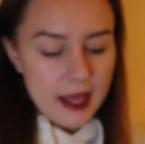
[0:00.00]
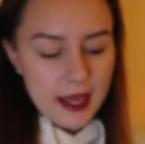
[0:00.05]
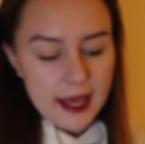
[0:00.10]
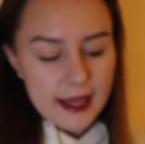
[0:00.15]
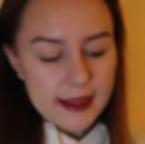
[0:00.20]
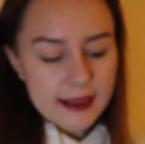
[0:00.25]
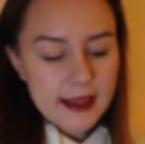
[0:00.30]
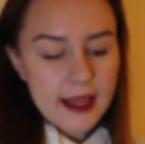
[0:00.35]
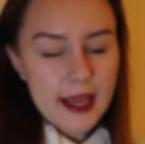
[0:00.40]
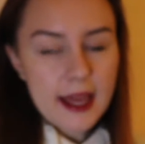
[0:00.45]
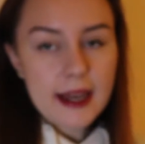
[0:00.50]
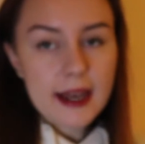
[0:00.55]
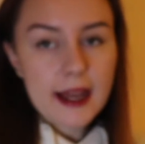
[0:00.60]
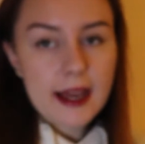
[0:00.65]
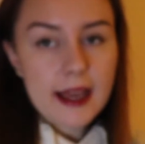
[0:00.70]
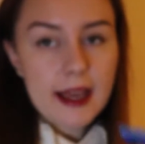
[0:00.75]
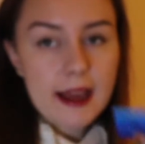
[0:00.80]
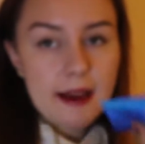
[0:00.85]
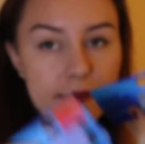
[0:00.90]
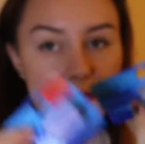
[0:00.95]
and then I
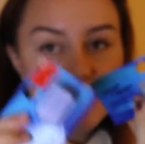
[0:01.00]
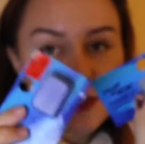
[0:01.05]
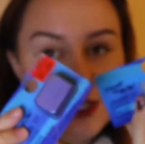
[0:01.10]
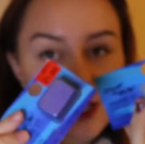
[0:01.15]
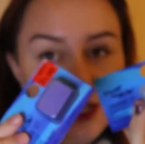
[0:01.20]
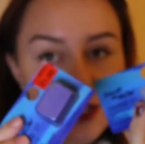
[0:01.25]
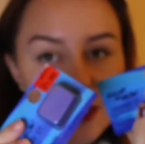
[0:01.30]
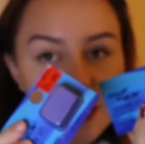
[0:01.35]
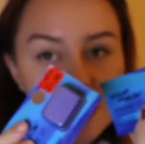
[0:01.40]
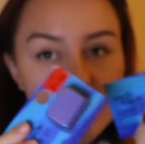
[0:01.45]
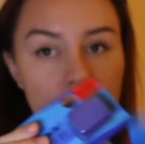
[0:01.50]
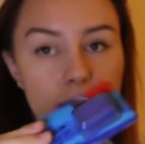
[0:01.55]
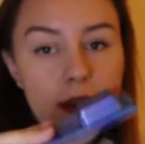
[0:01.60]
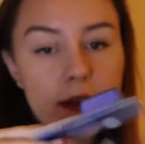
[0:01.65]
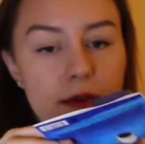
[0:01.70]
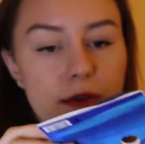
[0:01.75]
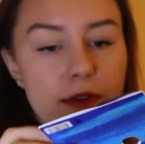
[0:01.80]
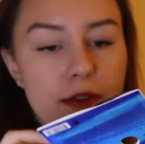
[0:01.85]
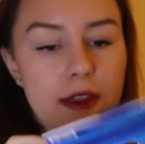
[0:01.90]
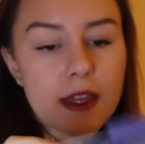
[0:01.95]
have two
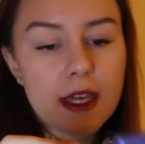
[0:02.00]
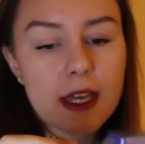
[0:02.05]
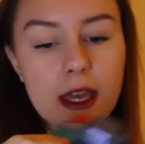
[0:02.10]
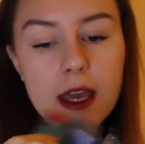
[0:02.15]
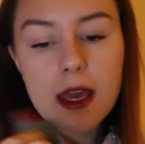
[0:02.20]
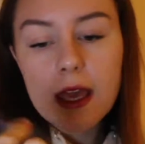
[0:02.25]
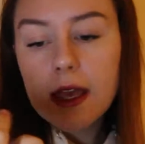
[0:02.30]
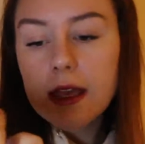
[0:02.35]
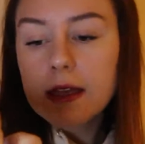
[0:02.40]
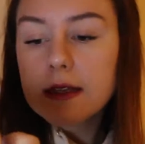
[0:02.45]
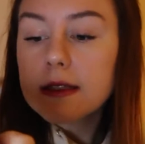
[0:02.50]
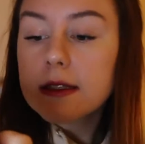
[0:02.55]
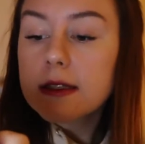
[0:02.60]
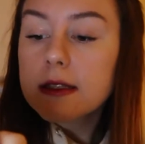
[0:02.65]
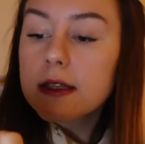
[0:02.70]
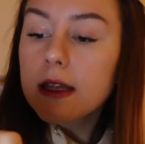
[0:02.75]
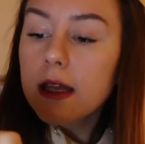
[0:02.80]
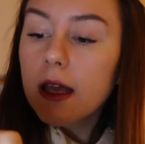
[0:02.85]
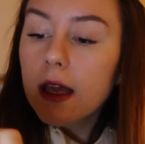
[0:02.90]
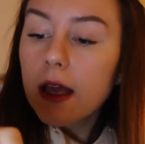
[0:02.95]
of
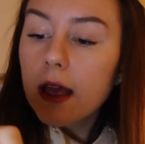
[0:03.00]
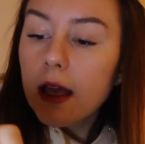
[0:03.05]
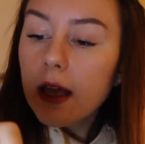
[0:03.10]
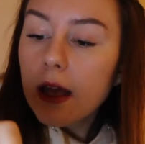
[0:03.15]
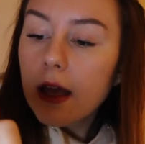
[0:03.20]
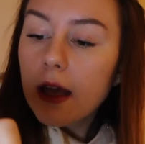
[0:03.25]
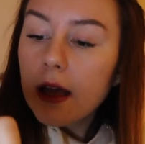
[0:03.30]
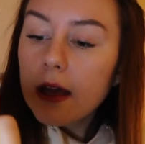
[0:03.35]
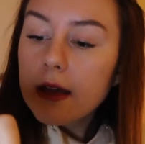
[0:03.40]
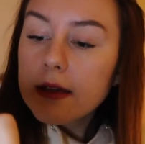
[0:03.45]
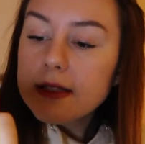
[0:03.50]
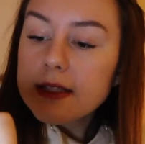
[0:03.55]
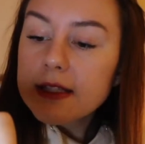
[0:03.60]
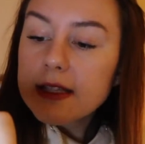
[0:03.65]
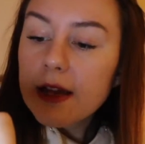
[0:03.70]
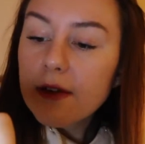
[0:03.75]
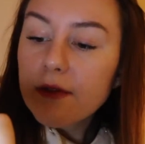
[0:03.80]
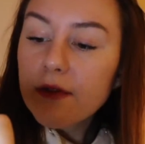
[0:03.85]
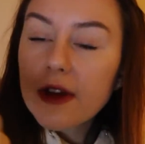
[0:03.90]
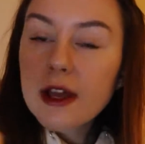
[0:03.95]
these
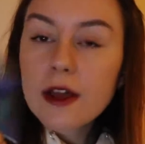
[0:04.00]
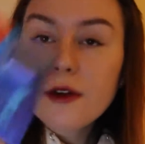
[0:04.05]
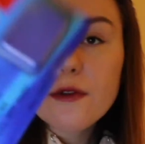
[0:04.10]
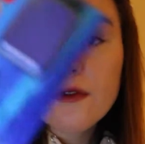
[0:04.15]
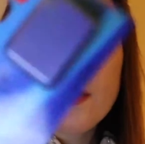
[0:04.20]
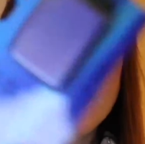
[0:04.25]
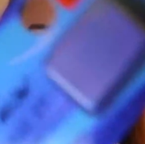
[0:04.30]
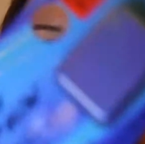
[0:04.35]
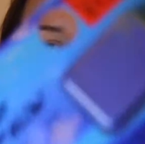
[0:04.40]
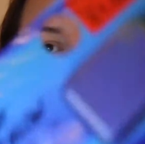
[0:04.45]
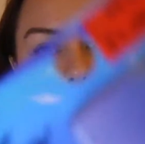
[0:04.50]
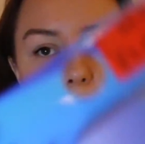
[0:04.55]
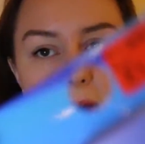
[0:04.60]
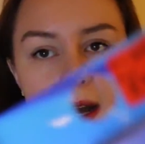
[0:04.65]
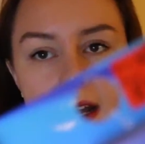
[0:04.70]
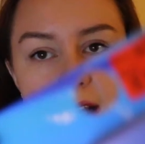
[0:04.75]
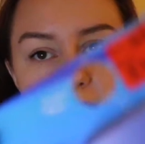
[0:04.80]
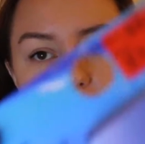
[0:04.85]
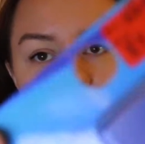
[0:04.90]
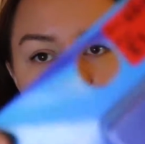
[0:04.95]
sapphire firming
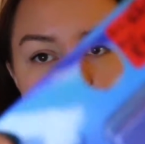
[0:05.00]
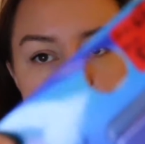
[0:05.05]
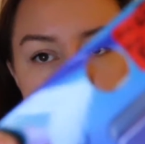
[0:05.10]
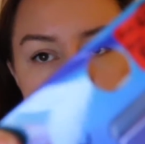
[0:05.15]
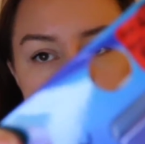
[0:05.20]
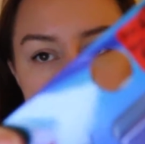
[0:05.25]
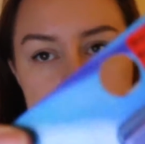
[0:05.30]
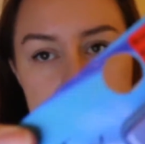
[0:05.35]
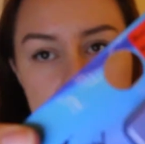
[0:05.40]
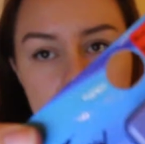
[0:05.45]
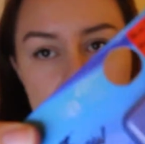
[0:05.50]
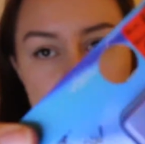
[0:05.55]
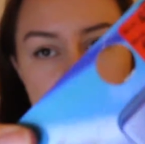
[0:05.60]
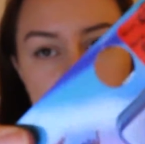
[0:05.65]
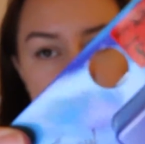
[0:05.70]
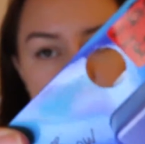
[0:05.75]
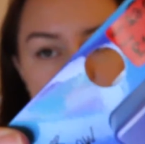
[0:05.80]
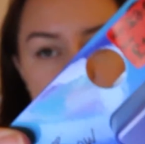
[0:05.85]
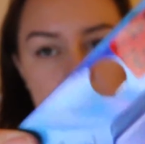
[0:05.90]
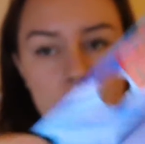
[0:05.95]
masks, and
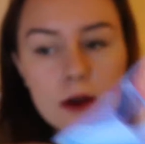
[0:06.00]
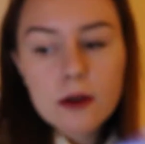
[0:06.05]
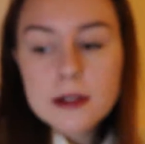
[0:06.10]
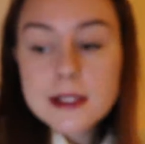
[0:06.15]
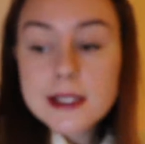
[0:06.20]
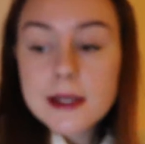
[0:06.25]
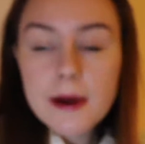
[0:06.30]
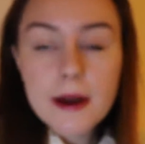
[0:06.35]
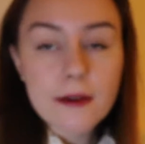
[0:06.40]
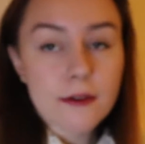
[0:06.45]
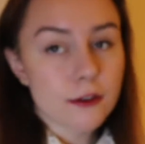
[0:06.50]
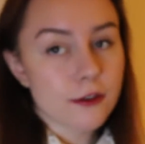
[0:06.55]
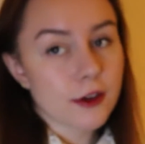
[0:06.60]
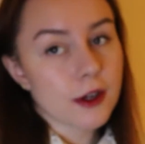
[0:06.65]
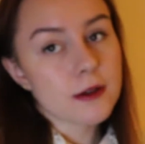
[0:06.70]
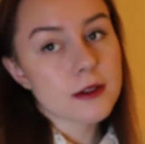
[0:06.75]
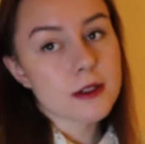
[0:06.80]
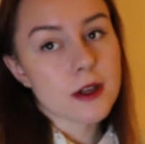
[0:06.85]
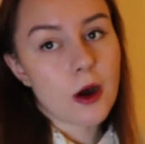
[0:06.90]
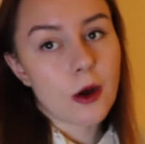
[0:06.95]
then they also have a
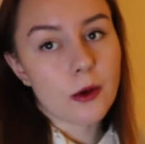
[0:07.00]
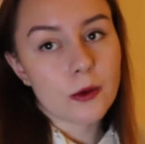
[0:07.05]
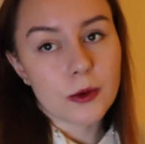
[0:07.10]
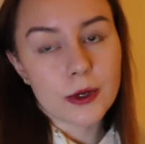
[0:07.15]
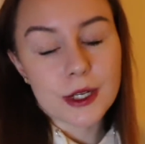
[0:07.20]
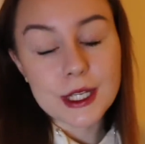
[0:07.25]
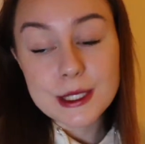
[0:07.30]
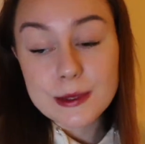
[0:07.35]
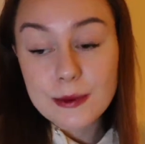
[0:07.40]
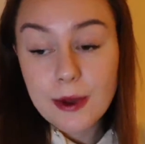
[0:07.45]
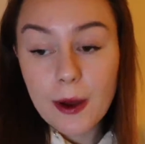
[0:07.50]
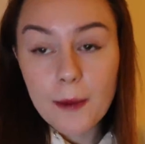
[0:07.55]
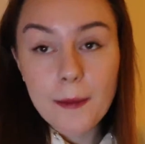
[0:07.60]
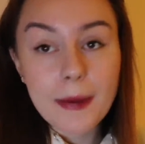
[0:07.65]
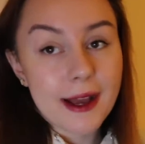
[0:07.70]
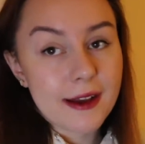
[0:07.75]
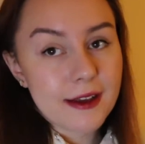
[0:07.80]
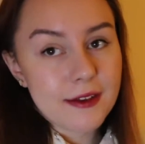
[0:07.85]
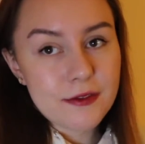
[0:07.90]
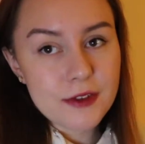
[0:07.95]
rose gold one as well,
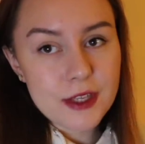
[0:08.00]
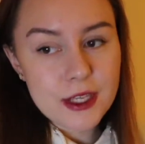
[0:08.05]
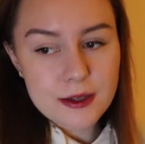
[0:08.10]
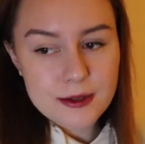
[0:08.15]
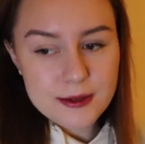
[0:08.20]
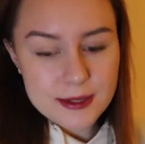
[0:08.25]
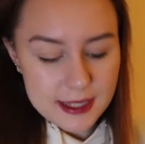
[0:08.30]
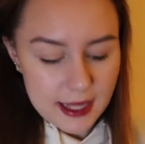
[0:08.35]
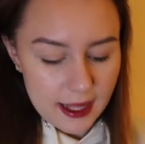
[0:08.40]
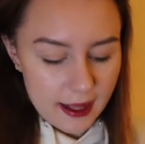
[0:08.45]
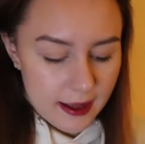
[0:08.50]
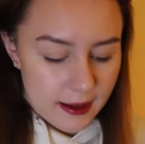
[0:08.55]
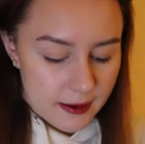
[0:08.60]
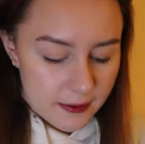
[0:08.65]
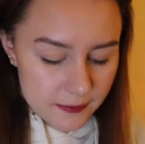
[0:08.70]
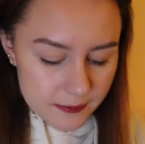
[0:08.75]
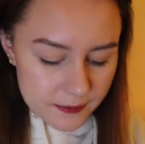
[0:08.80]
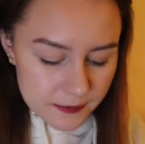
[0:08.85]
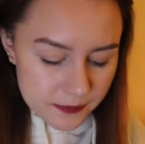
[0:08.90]
but I've used that.